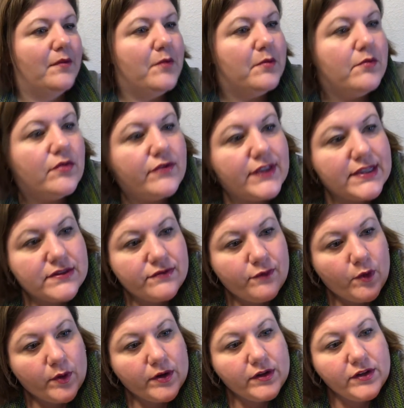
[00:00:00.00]
me move these
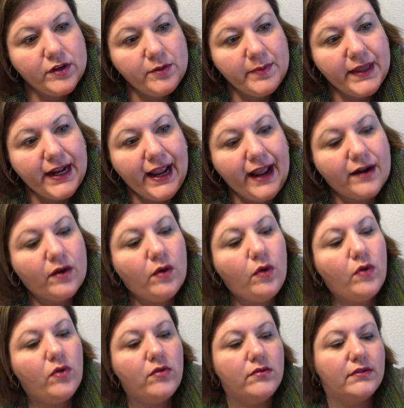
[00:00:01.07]
forward a little bit. I had a
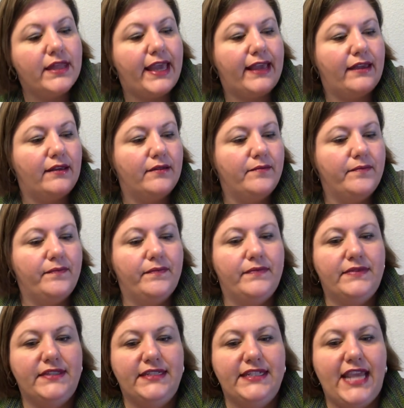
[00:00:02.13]
whole like
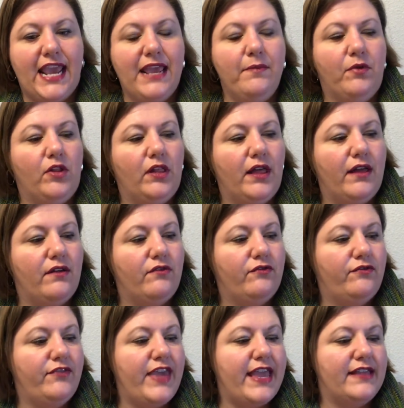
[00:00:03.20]
table of
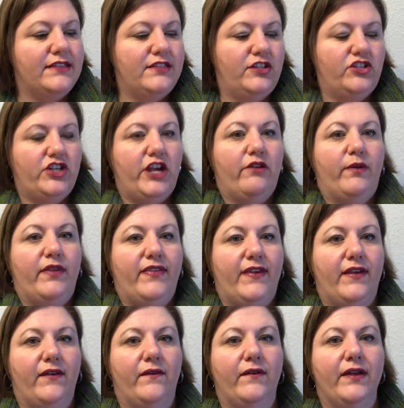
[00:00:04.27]
things to share with
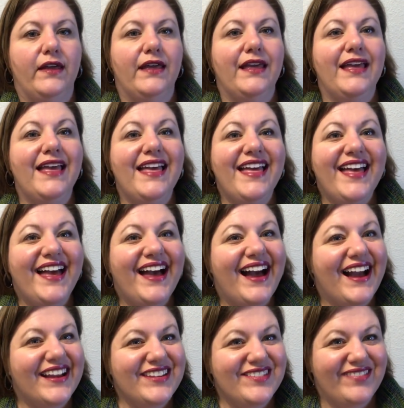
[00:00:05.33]
you.
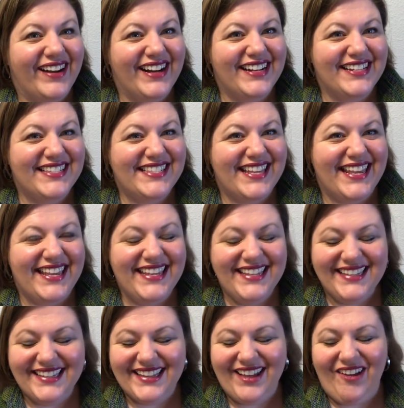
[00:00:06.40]
Are you ready to
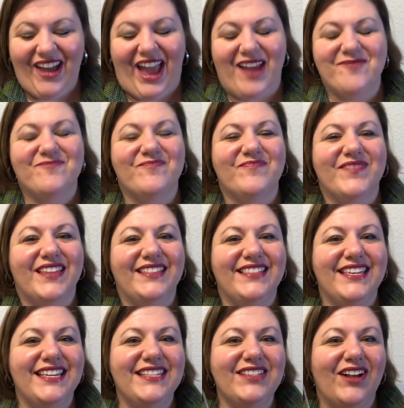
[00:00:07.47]
see? Okay,
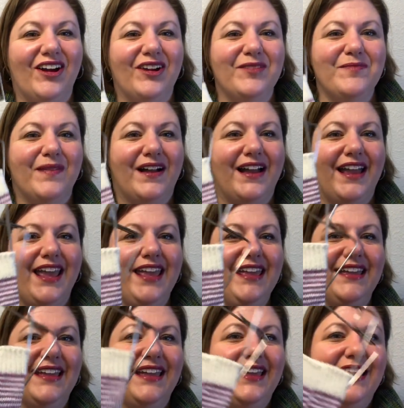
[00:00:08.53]
these are my
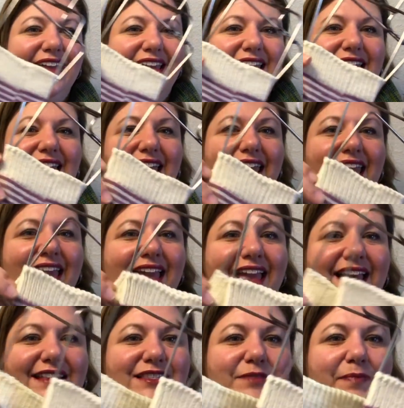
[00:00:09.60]

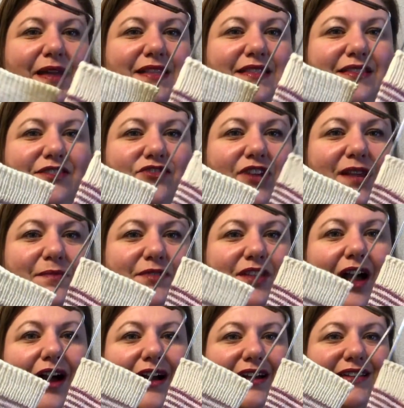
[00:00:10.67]
hand spun striped
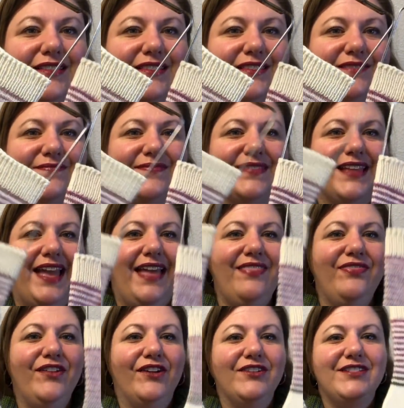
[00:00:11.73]
socks,
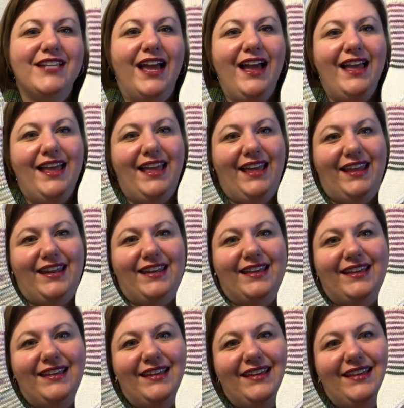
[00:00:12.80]
and they're done.